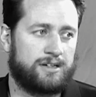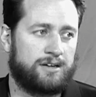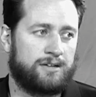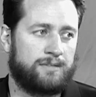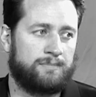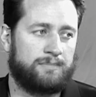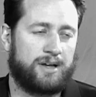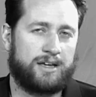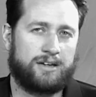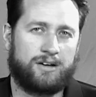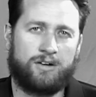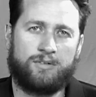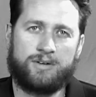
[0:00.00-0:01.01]

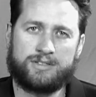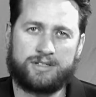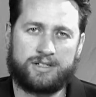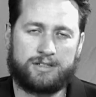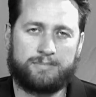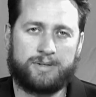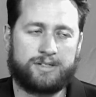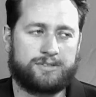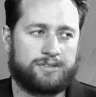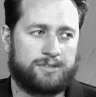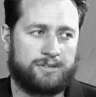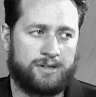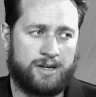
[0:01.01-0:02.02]
I always look at the
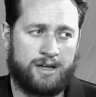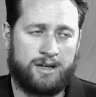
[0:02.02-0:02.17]
picture,